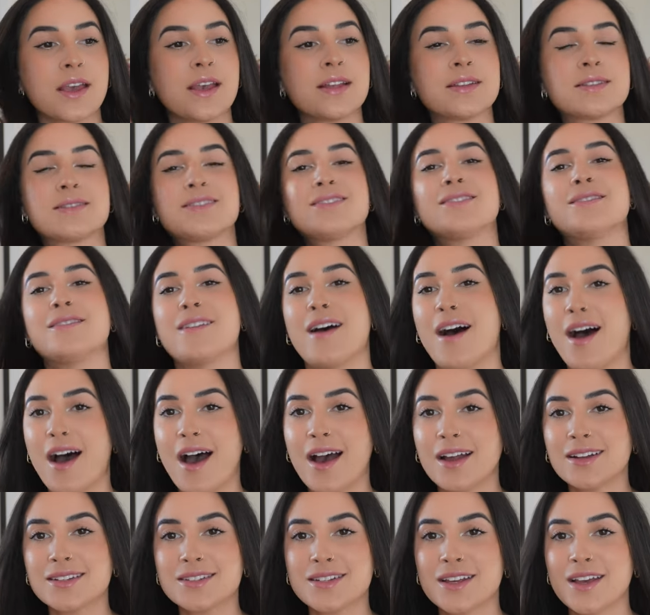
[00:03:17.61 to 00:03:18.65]
It's
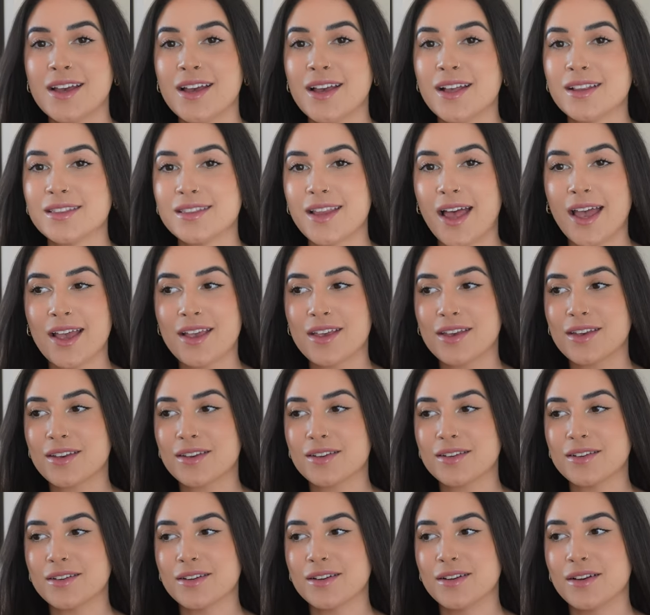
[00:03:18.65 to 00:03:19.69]
not
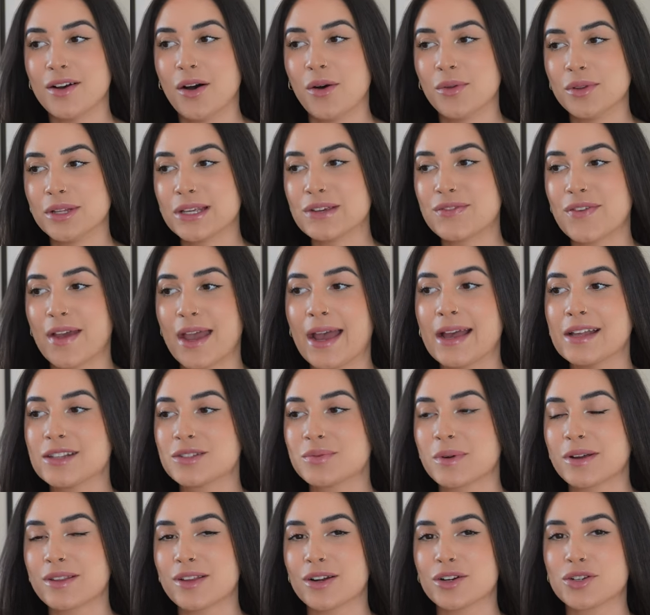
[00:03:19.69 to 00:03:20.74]
like
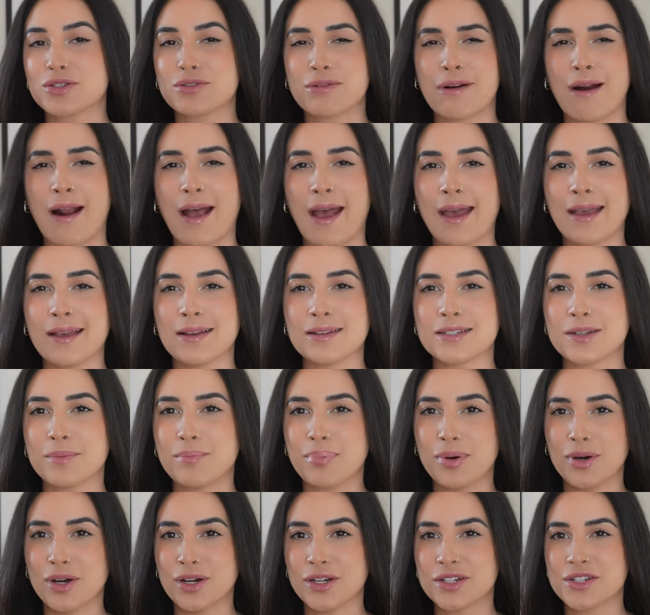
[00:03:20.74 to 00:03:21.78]
OnlyFans where they're trying to
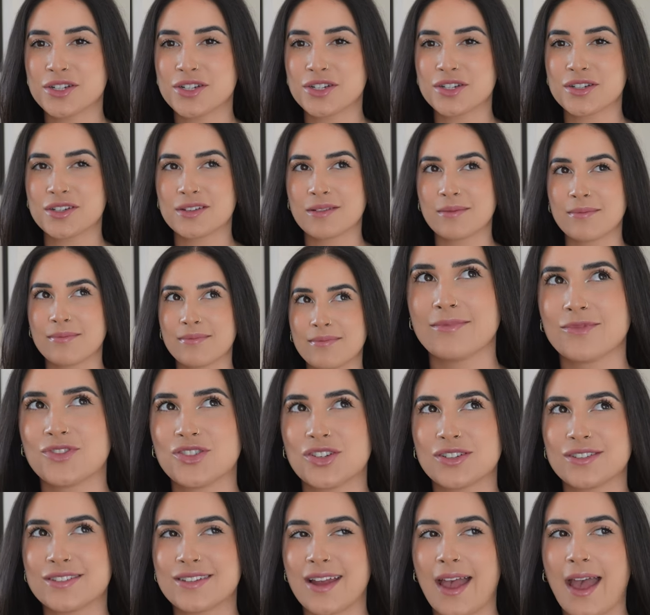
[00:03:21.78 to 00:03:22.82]
push
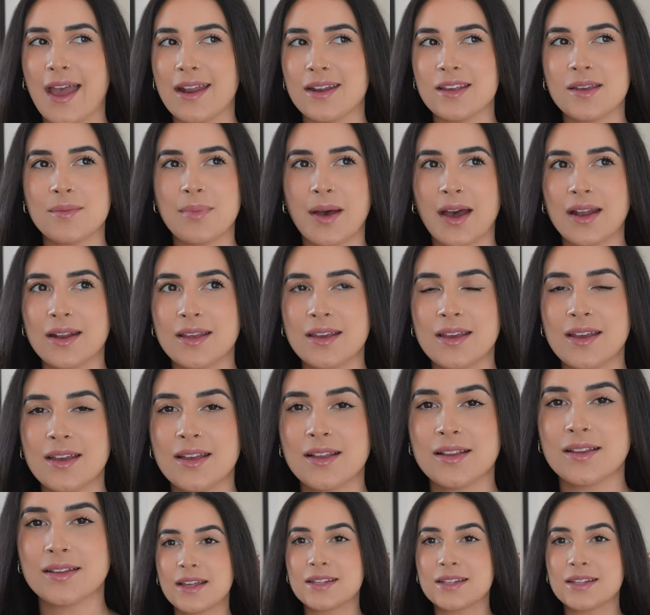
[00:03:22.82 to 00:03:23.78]
just anybody.